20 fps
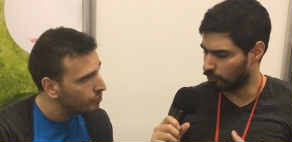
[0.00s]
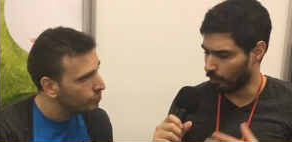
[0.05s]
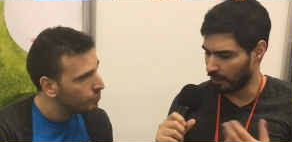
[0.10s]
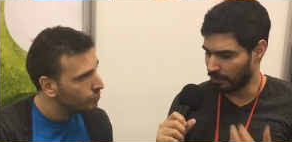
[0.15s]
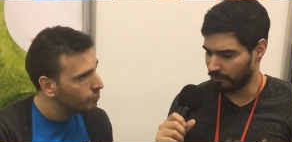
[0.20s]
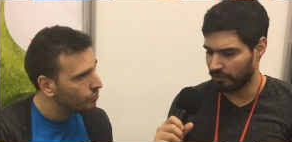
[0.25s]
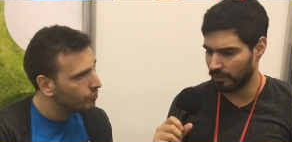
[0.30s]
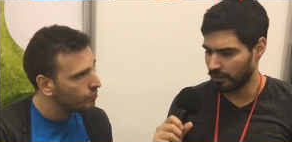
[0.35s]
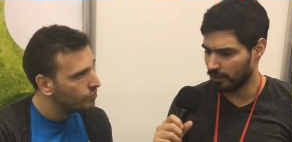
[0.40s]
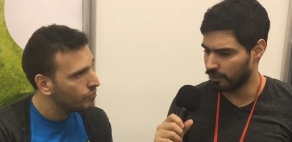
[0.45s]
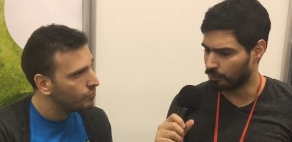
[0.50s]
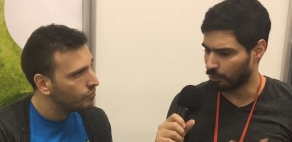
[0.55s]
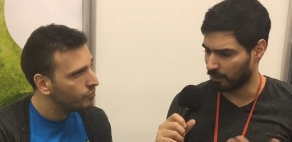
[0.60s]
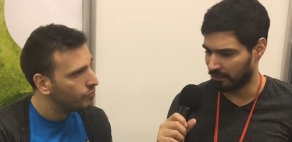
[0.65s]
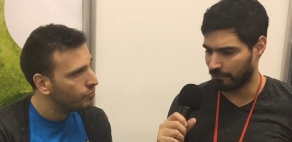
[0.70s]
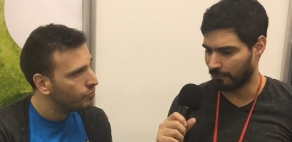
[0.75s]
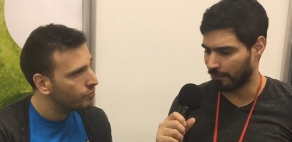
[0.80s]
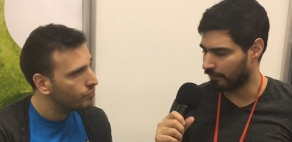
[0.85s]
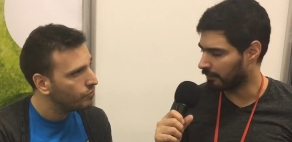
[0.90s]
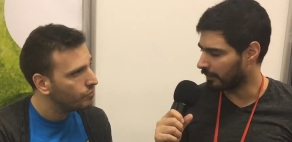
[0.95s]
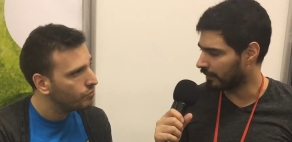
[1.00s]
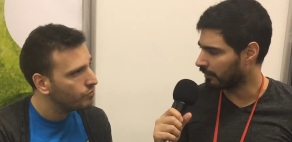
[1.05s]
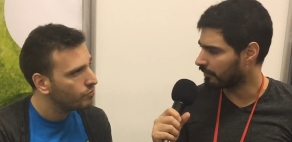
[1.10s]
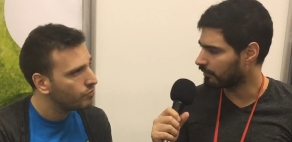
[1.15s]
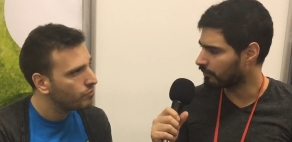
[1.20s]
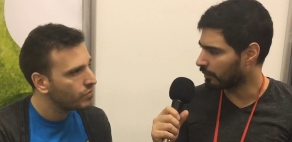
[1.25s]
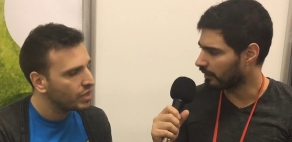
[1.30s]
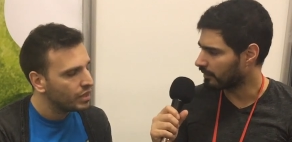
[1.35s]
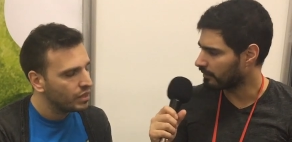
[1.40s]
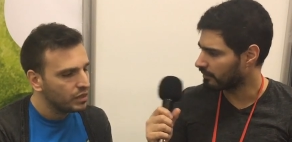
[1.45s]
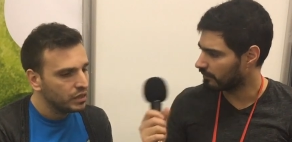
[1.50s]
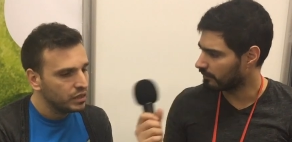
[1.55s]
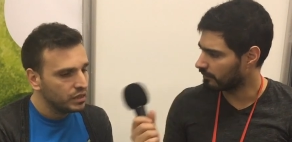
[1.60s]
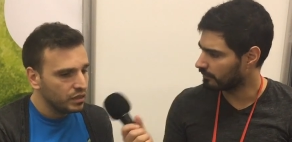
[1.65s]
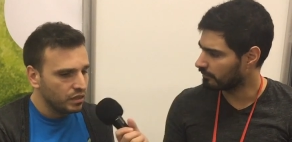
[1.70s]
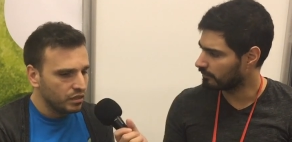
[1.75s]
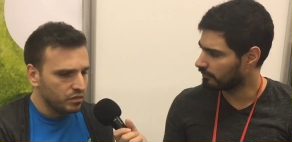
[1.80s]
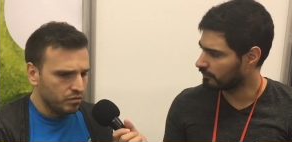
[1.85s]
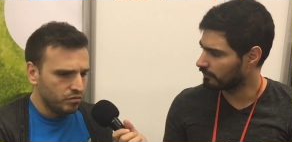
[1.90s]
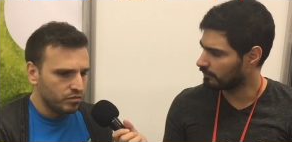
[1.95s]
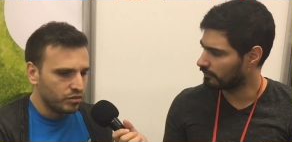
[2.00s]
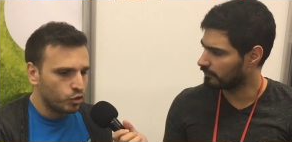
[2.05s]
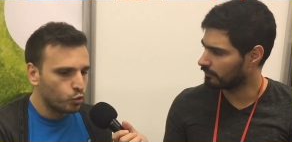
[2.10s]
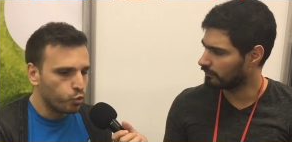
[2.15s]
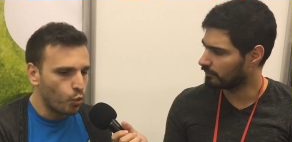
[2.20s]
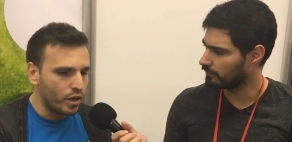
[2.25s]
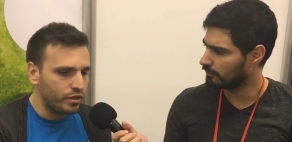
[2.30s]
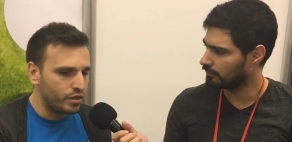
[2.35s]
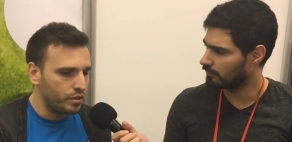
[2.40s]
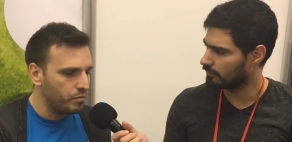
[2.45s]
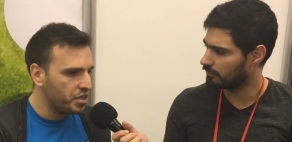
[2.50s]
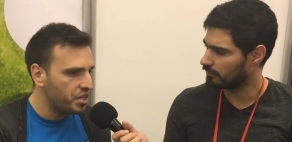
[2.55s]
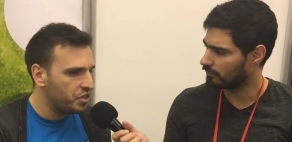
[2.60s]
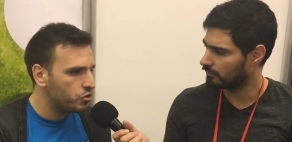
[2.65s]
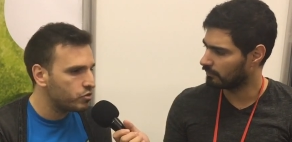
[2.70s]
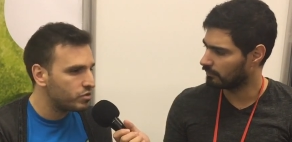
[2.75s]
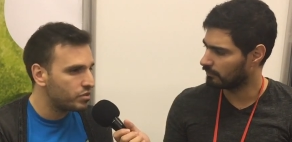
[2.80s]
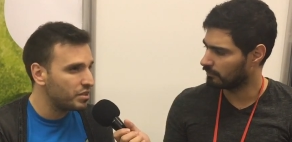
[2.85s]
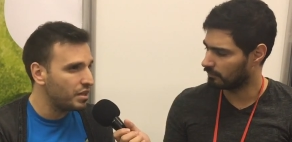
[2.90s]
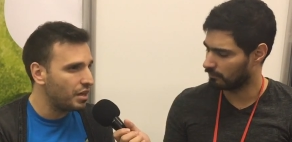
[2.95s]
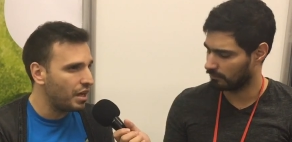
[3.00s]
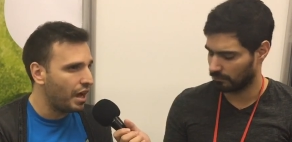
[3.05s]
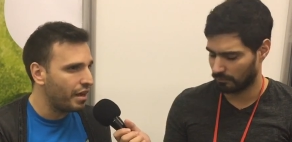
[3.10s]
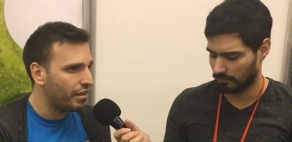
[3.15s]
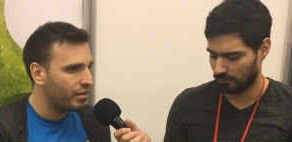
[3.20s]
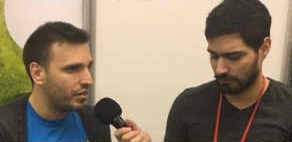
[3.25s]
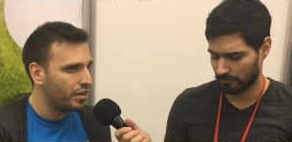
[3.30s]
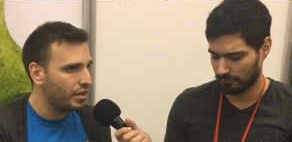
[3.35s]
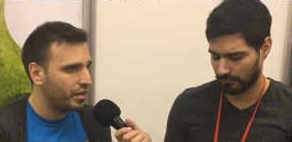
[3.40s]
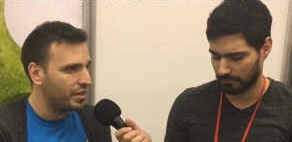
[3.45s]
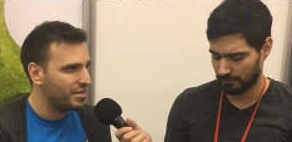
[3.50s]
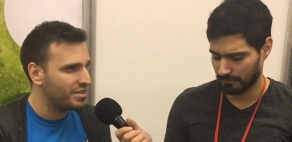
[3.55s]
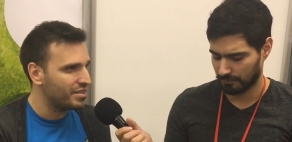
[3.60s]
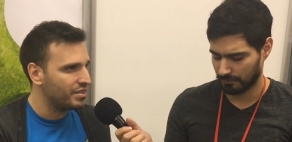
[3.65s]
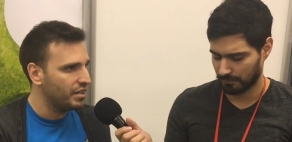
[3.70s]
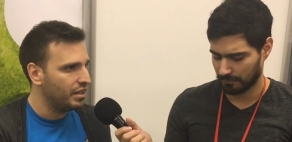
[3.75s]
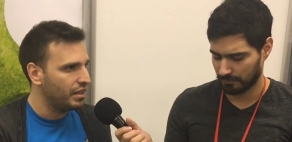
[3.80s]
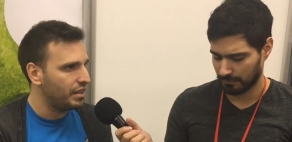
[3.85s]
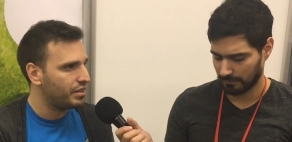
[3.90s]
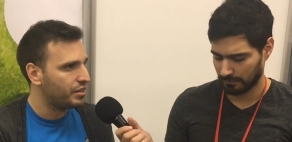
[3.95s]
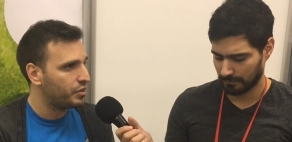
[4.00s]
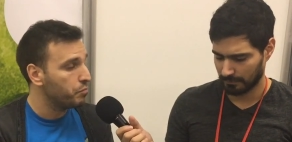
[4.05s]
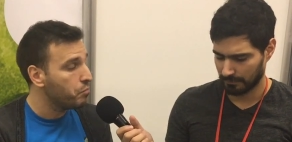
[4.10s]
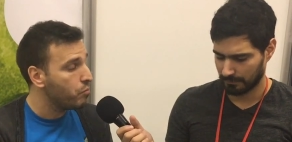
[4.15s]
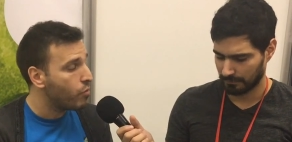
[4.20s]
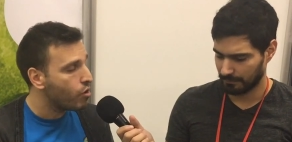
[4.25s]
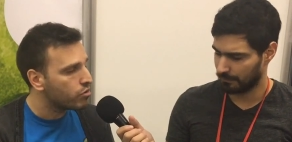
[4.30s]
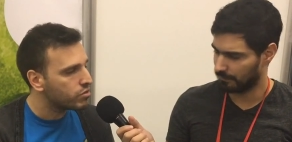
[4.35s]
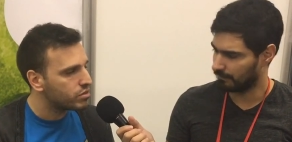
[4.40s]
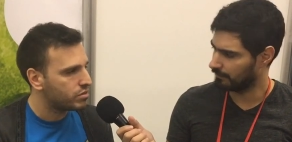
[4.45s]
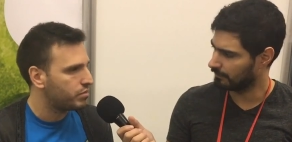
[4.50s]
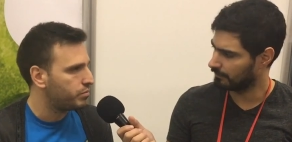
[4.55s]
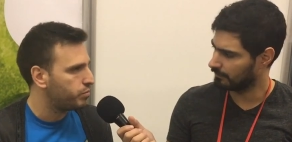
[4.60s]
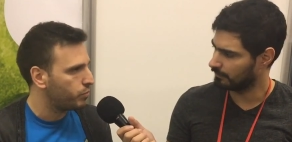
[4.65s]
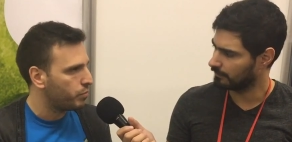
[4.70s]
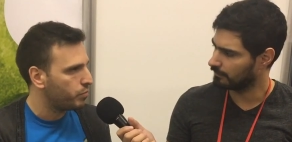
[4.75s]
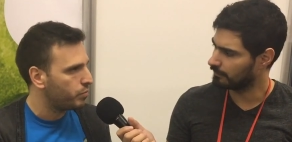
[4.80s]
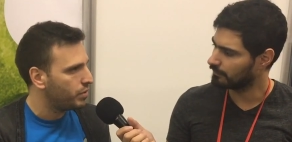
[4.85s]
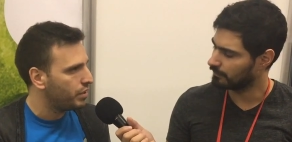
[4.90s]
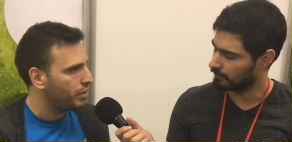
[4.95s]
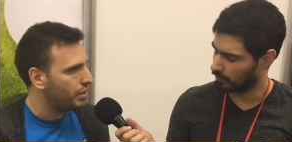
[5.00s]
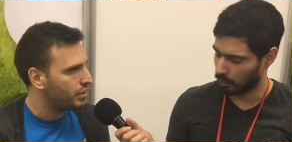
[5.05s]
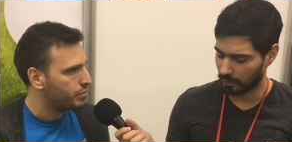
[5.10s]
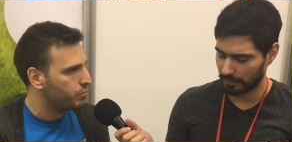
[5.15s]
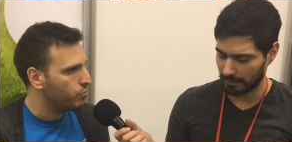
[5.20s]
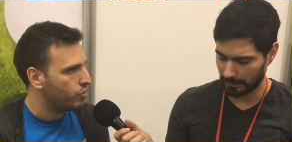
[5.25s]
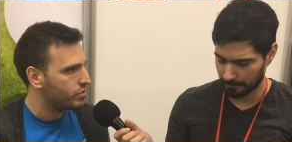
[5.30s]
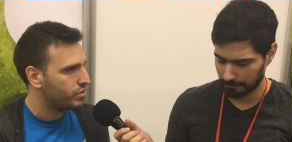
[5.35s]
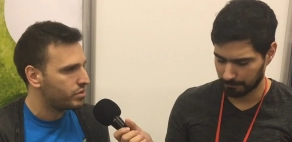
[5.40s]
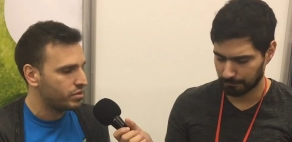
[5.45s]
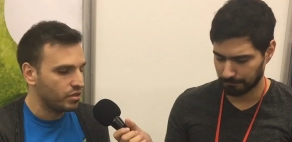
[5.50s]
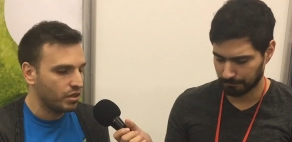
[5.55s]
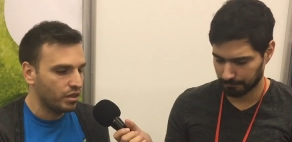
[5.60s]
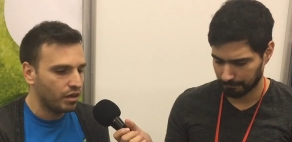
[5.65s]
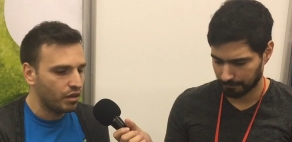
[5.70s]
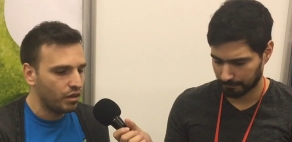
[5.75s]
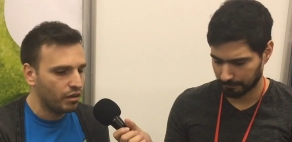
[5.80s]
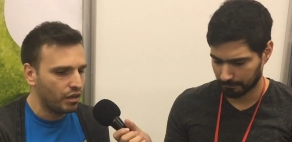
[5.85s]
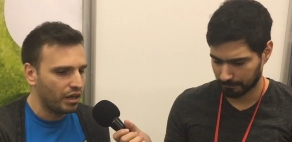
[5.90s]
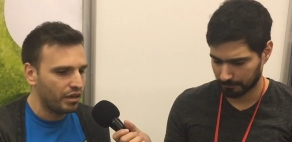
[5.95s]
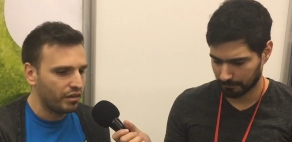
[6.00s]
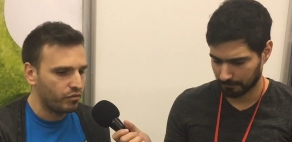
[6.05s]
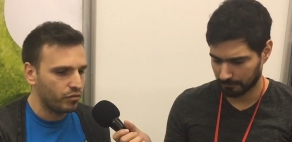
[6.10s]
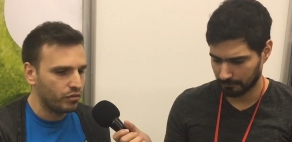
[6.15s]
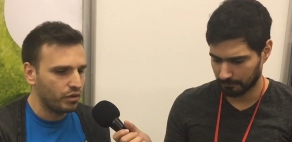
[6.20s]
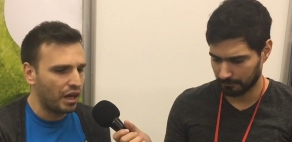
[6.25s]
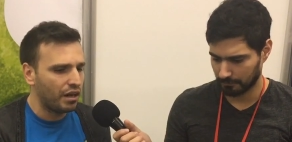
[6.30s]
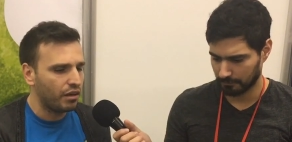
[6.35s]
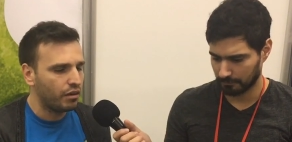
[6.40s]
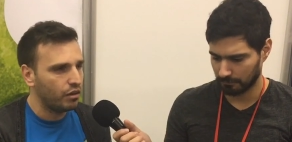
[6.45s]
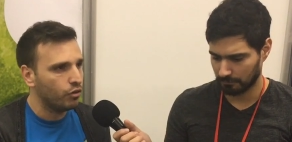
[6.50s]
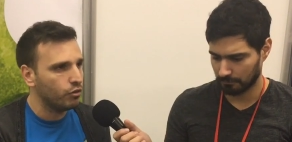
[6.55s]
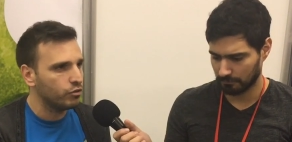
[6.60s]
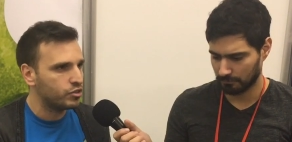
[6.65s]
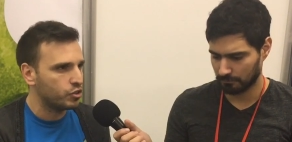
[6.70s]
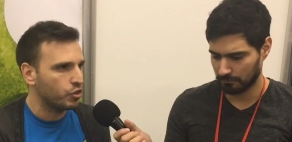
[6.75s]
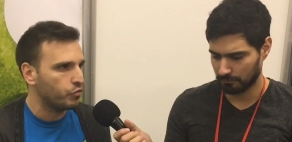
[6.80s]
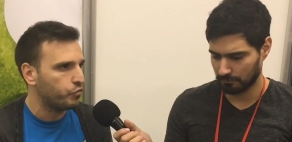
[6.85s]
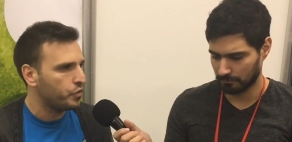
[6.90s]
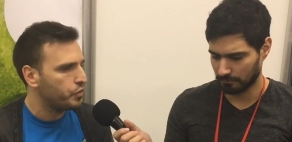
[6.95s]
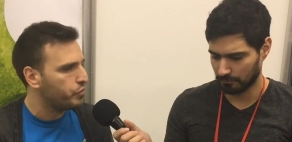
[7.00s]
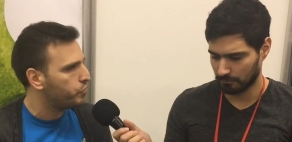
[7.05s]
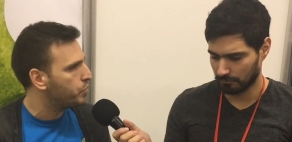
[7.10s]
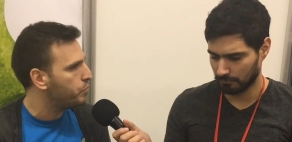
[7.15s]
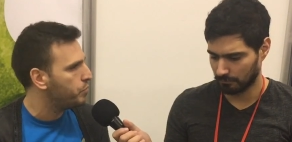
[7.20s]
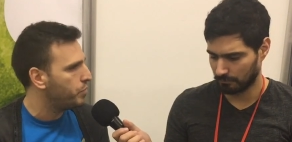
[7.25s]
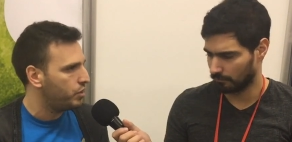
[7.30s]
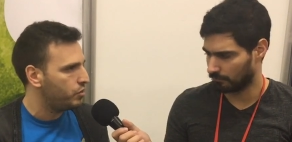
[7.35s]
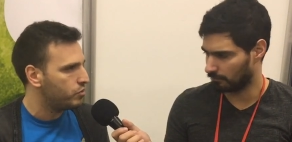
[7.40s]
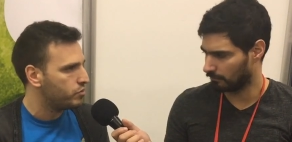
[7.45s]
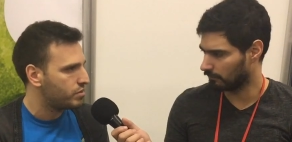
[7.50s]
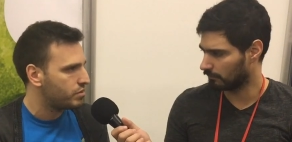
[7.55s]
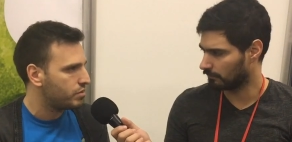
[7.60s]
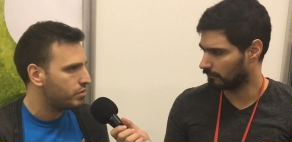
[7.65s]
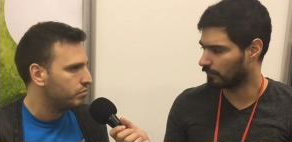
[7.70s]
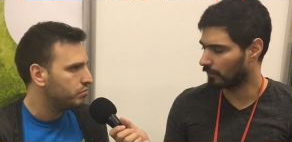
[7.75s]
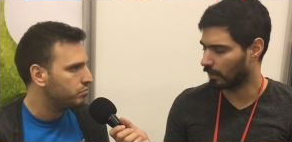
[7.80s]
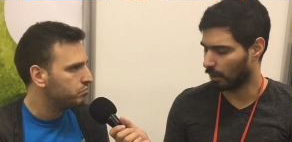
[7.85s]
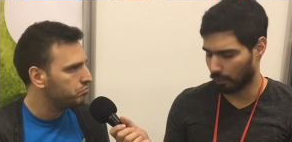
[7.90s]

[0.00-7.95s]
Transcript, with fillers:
Speaker 1: twenty, twenty-five minutes, right?
Speaker 2: twenty minutes, I think, is the at most. At most, yeah. Also fifty minutes.